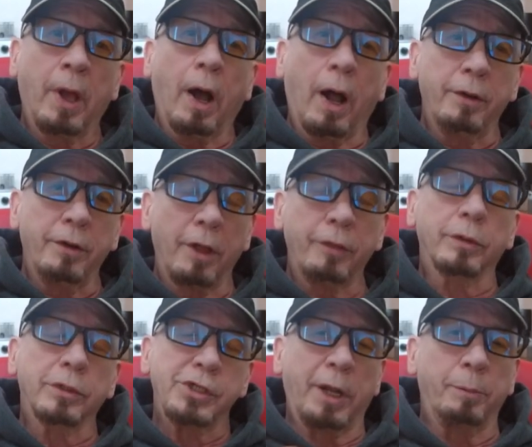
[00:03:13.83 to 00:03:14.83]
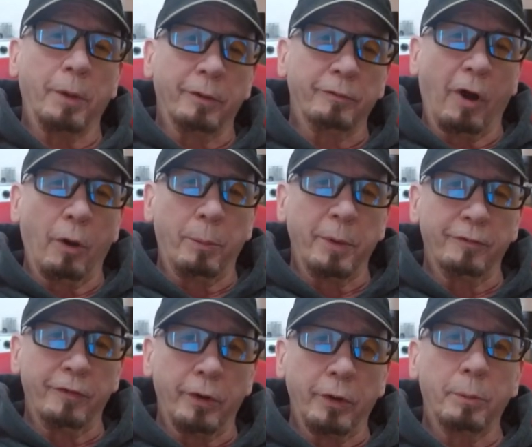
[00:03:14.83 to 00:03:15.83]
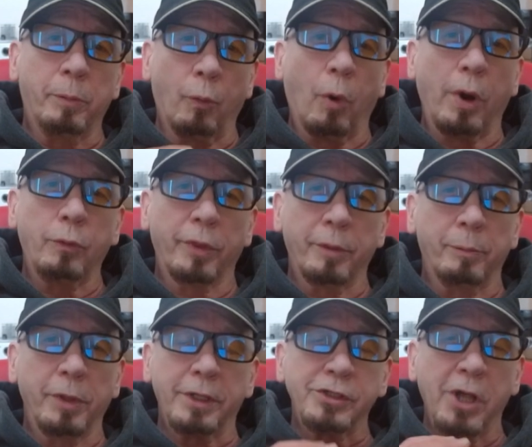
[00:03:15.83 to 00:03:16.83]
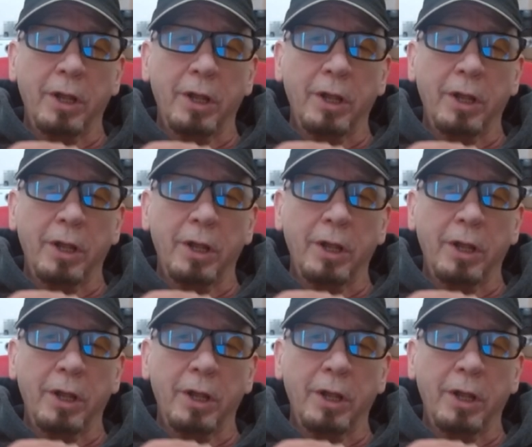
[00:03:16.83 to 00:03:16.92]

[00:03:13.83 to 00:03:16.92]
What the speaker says: Another example of open view, but one where the police